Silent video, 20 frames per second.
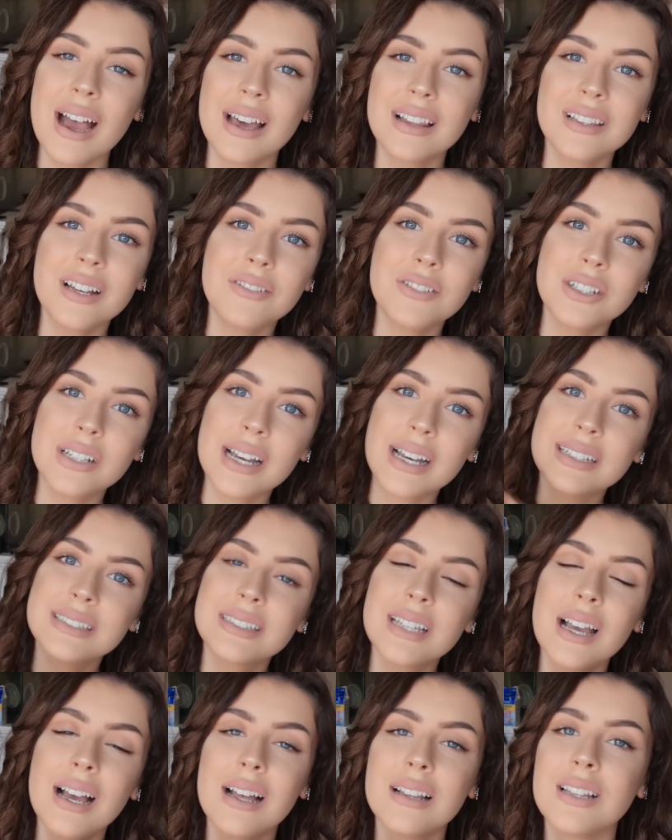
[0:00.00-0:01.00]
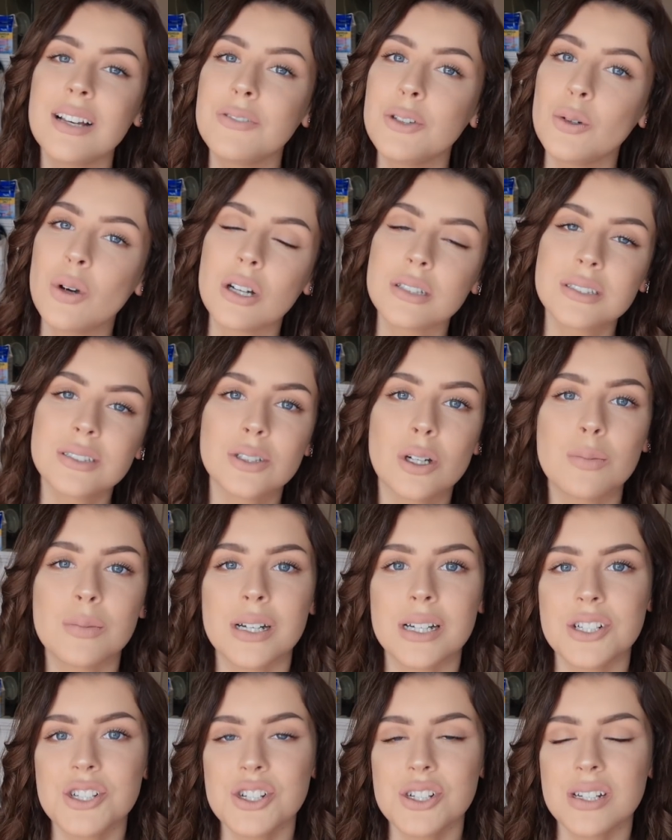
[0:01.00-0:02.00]
I love you guys. Love you all so
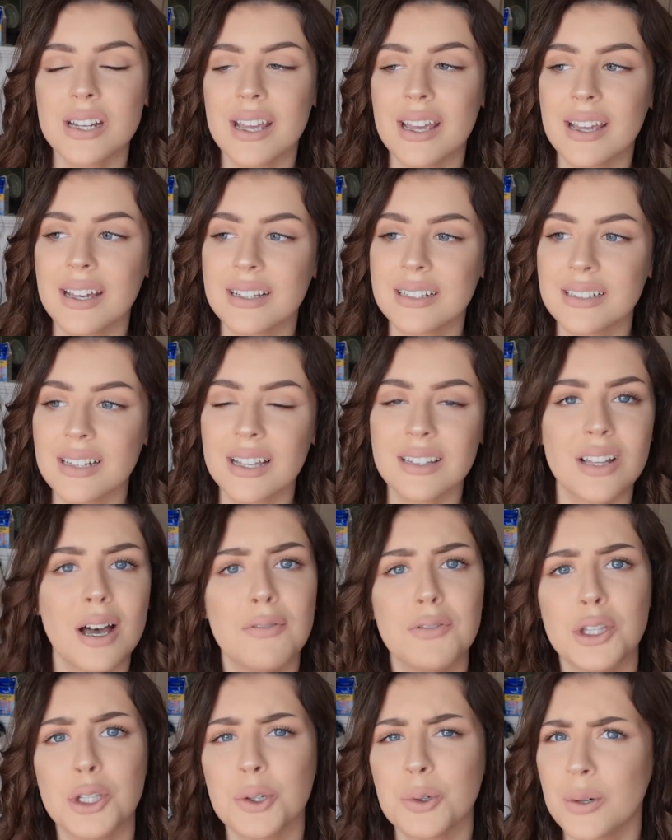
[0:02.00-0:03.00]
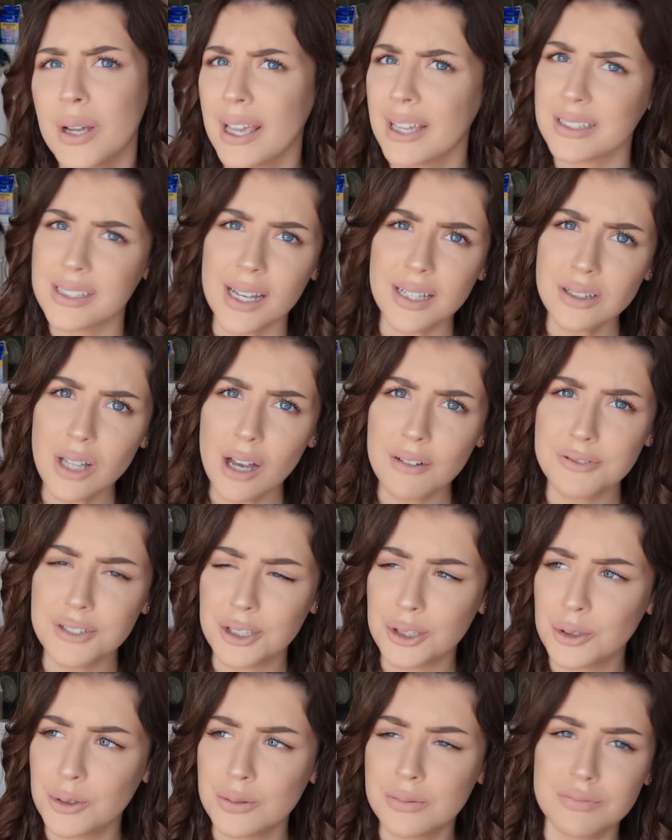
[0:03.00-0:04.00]
much, and I love you, and I love
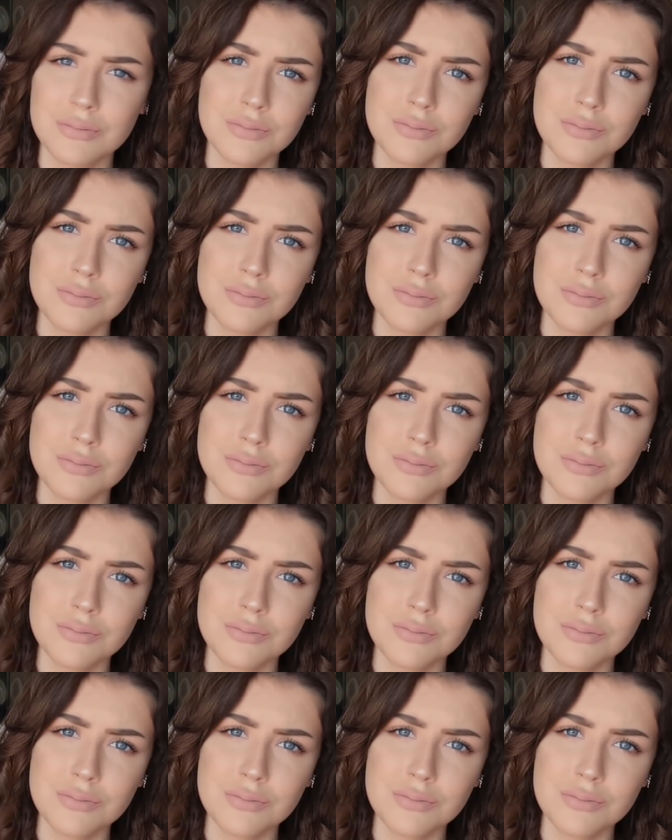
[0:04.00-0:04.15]
you.